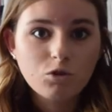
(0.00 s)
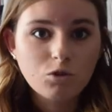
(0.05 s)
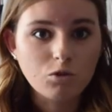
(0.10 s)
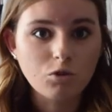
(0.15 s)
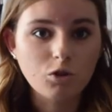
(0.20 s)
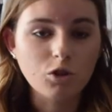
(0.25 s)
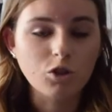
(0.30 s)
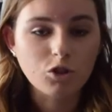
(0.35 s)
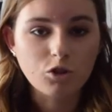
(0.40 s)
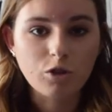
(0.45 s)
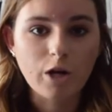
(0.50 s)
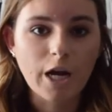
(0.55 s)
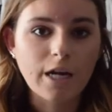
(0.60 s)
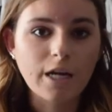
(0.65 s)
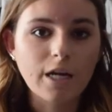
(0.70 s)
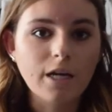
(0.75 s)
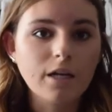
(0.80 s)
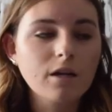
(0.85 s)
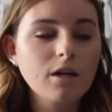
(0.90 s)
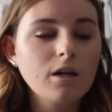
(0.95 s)
good
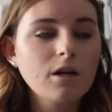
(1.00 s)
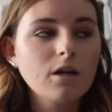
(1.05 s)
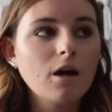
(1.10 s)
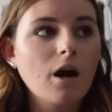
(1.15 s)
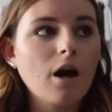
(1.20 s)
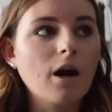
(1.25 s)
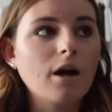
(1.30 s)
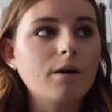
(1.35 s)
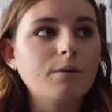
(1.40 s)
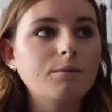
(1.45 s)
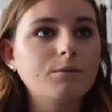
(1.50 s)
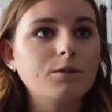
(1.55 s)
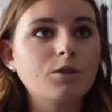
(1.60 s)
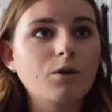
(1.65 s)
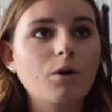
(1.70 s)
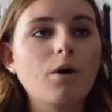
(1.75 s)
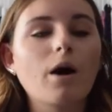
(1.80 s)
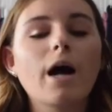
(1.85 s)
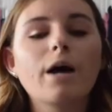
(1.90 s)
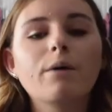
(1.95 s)
training.
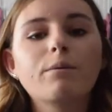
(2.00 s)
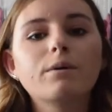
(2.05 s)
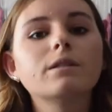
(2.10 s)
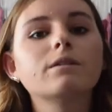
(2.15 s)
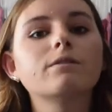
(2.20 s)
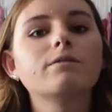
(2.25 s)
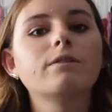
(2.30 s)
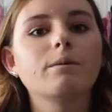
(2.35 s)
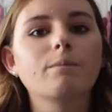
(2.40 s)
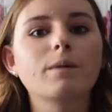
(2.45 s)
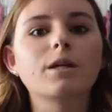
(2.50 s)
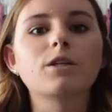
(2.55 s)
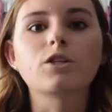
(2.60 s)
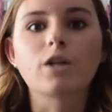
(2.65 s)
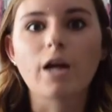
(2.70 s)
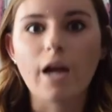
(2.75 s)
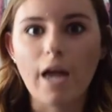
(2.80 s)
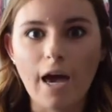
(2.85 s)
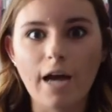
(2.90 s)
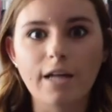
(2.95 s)
So I was a film major.
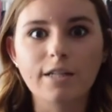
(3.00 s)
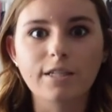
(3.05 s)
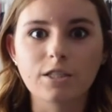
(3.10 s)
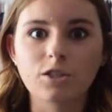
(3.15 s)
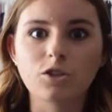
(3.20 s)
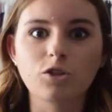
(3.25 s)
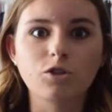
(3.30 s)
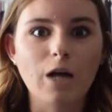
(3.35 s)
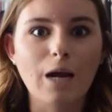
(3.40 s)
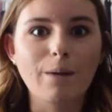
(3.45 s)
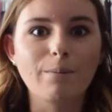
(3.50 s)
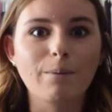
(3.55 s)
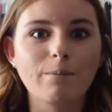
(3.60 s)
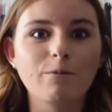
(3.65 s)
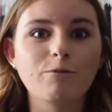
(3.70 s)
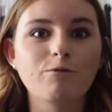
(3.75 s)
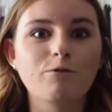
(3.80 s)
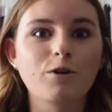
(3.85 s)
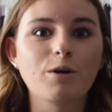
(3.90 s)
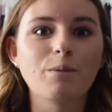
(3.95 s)
I had touched a tripod
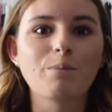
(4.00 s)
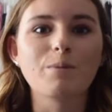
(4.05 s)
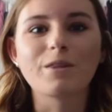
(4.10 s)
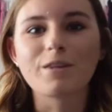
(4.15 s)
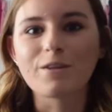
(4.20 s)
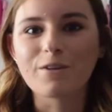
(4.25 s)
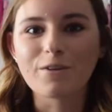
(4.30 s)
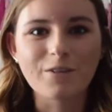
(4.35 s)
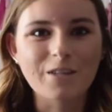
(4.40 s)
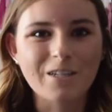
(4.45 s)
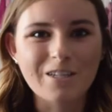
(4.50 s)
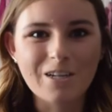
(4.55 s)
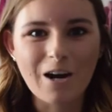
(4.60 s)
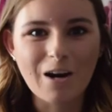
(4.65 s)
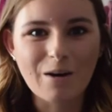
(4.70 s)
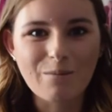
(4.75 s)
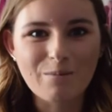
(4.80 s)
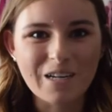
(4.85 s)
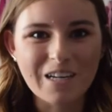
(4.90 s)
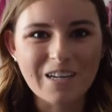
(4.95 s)
before, but you know, they
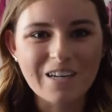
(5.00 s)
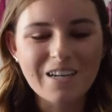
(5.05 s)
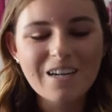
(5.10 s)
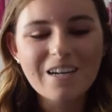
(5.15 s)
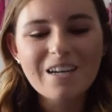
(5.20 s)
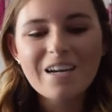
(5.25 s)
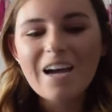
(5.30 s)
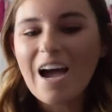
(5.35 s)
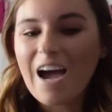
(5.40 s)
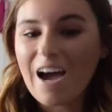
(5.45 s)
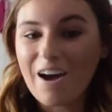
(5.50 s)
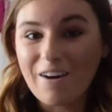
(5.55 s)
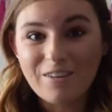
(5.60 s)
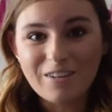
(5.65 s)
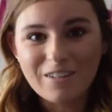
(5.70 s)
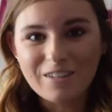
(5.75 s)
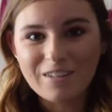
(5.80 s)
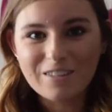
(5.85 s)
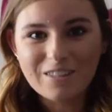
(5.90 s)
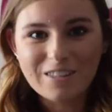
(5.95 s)
taught me how
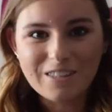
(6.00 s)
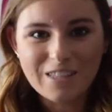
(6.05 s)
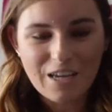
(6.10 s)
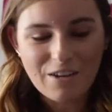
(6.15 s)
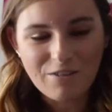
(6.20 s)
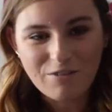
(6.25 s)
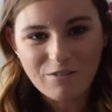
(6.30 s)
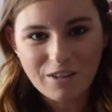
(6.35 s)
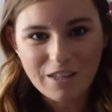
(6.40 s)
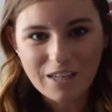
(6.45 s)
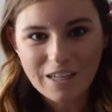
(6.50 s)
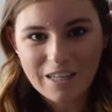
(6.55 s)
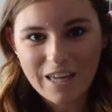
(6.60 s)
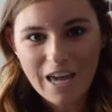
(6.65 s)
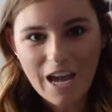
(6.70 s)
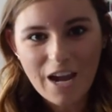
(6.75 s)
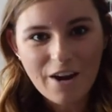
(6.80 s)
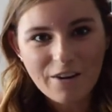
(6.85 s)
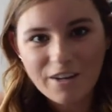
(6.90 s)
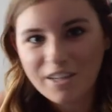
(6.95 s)
to safely
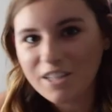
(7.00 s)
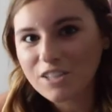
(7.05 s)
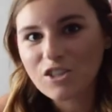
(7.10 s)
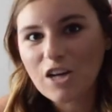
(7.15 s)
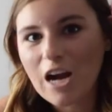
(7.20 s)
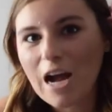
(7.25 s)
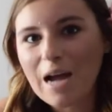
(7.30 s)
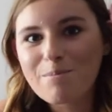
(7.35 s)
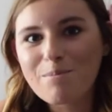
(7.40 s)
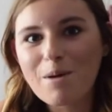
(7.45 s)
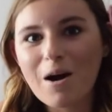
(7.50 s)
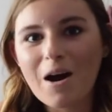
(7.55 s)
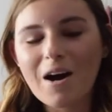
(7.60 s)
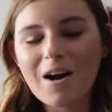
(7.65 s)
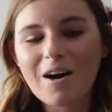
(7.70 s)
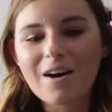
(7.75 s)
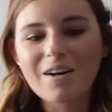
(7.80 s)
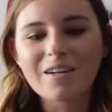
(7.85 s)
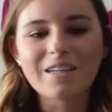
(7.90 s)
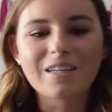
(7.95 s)
carry a
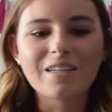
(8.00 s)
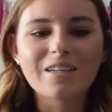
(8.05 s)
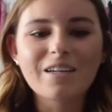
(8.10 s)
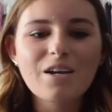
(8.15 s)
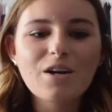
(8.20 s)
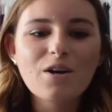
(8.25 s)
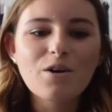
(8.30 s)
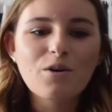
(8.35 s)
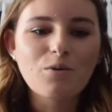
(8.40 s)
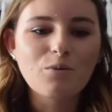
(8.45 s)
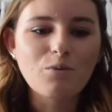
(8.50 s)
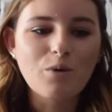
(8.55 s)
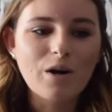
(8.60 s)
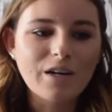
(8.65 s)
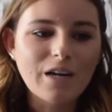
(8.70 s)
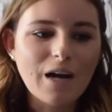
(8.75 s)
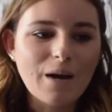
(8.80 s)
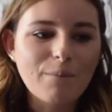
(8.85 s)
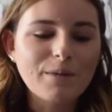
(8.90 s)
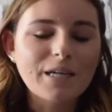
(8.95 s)
tripod and
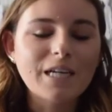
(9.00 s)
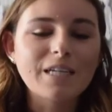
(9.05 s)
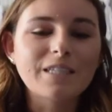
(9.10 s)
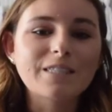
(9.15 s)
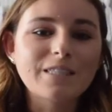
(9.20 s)
whatnot, because